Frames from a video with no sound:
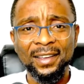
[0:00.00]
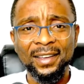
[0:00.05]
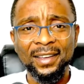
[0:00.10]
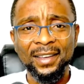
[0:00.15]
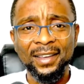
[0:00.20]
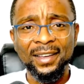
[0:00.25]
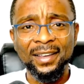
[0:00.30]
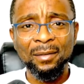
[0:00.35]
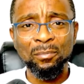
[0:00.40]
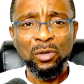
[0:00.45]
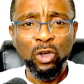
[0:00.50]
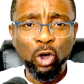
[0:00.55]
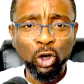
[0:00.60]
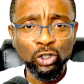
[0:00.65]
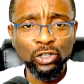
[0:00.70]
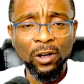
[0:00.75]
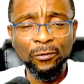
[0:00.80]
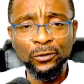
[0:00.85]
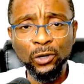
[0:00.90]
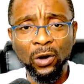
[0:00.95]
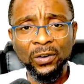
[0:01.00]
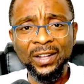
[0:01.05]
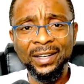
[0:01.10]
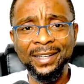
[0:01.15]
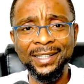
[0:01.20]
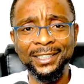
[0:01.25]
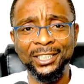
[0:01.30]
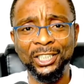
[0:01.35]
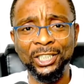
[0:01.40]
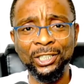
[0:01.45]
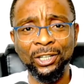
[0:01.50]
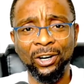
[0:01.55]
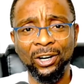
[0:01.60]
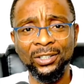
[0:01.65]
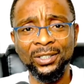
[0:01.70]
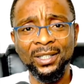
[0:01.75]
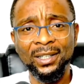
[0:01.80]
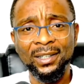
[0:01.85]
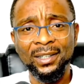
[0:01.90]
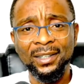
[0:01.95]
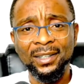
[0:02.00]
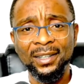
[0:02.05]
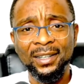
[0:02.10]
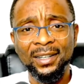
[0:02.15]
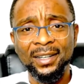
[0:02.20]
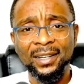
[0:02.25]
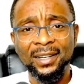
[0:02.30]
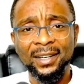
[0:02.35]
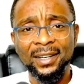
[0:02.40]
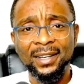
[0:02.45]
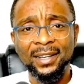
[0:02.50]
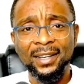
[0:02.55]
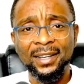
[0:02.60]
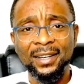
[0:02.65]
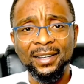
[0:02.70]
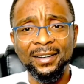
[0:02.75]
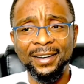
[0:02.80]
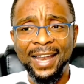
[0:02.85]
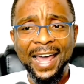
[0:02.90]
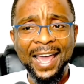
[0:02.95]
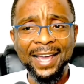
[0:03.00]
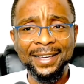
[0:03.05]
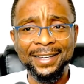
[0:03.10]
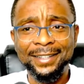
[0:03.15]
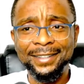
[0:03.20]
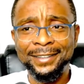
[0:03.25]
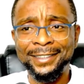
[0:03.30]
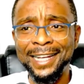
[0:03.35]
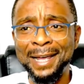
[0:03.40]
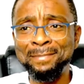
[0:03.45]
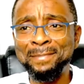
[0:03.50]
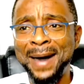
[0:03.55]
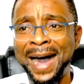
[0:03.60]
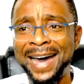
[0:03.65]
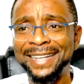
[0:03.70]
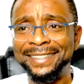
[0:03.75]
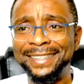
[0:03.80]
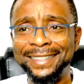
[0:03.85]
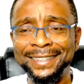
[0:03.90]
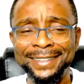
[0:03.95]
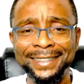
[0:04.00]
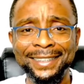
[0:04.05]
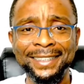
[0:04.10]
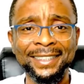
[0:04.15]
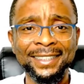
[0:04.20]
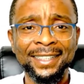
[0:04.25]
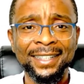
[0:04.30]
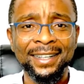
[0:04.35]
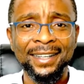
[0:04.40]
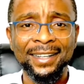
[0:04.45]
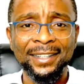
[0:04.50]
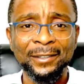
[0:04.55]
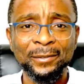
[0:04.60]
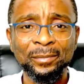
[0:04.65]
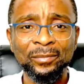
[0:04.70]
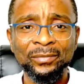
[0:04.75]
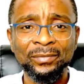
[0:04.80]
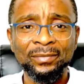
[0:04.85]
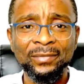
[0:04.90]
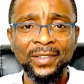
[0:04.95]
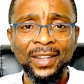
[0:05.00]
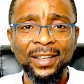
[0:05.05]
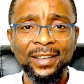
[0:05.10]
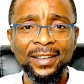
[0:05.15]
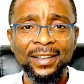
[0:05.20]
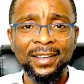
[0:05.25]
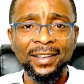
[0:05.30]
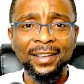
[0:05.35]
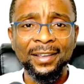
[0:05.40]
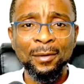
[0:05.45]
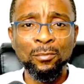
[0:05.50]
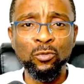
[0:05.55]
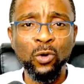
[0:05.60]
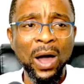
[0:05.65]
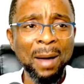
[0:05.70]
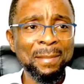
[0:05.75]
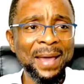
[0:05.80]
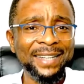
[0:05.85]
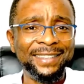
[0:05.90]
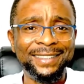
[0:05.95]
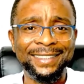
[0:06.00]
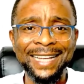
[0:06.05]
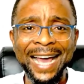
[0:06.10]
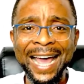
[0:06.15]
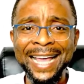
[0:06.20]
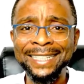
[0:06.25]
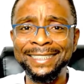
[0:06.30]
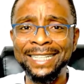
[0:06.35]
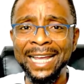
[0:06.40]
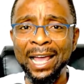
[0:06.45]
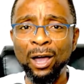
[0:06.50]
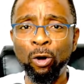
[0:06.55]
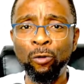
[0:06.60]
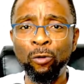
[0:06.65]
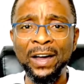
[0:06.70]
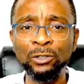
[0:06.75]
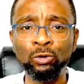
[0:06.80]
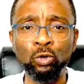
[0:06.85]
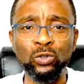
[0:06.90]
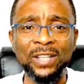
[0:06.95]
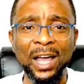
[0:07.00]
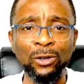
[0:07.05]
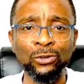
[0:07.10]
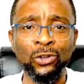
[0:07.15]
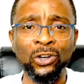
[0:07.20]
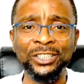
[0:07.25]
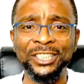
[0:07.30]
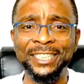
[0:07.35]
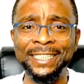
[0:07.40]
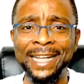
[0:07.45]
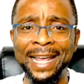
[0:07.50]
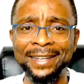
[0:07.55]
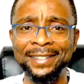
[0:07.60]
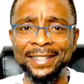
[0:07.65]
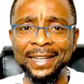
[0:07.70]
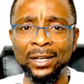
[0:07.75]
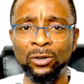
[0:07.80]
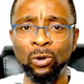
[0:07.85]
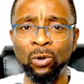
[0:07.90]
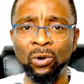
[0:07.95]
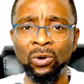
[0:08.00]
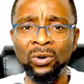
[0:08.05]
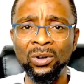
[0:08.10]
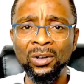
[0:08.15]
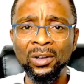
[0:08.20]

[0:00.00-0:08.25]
Because of your religion, like Shema Adini, Muhammad died there over 2,000 years ago.